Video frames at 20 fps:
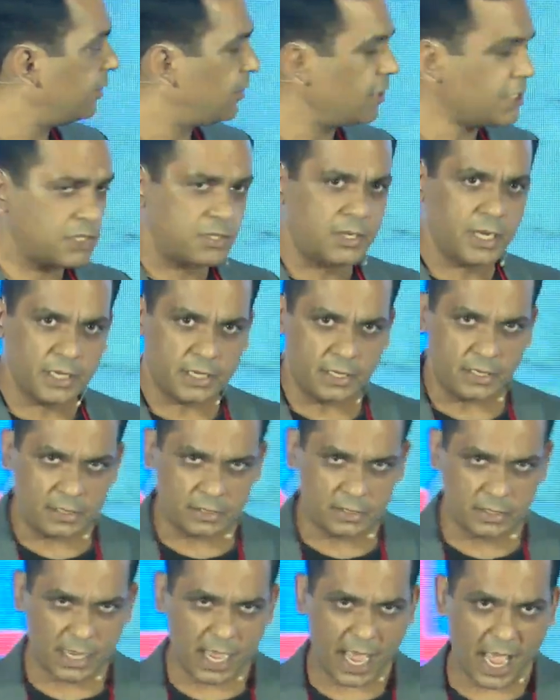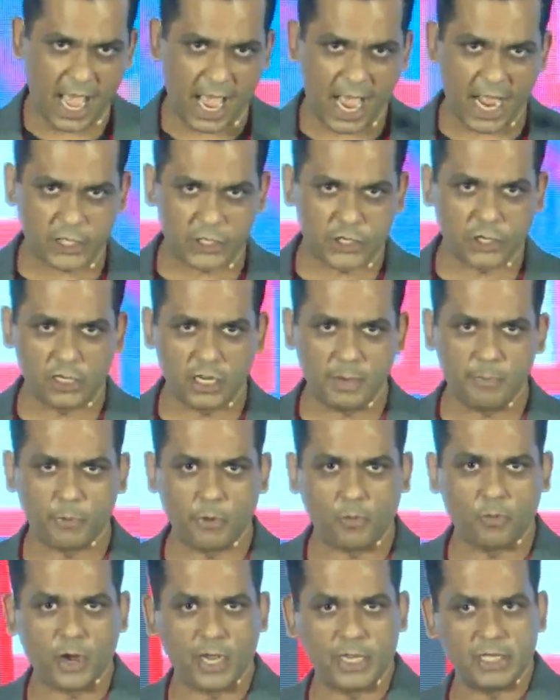this data actually
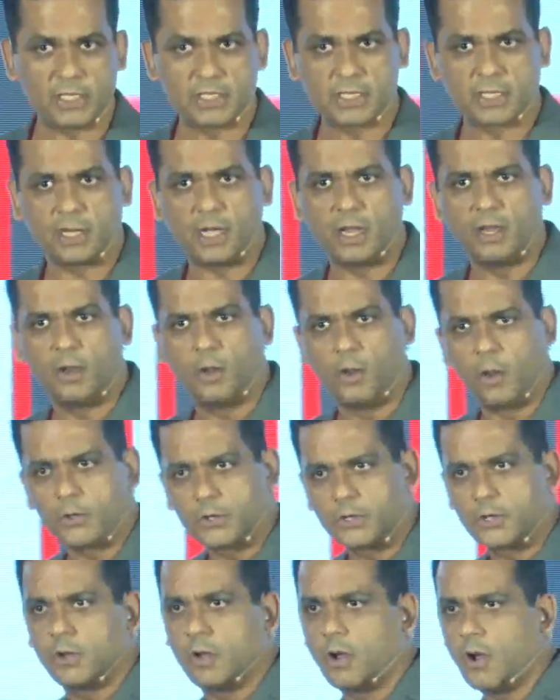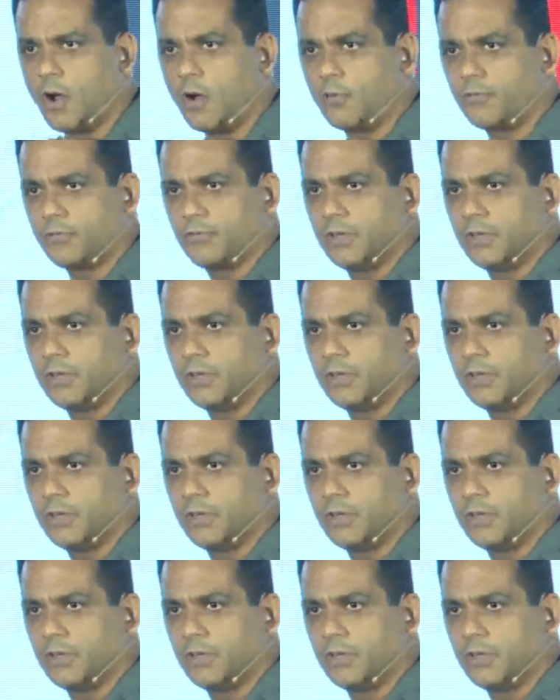provides a lot of